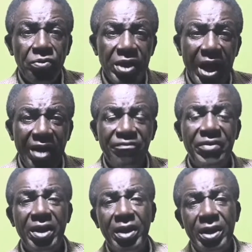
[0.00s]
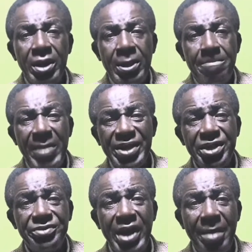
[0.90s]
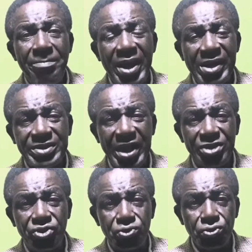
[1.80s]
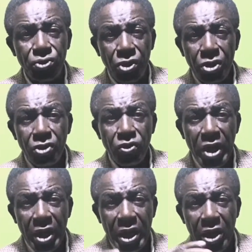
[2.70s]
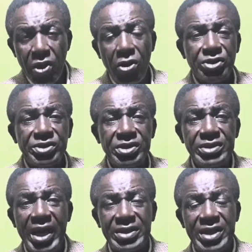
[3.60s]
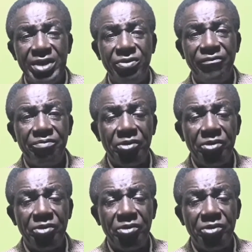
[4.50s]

We have malaria parasite too, causing that kind of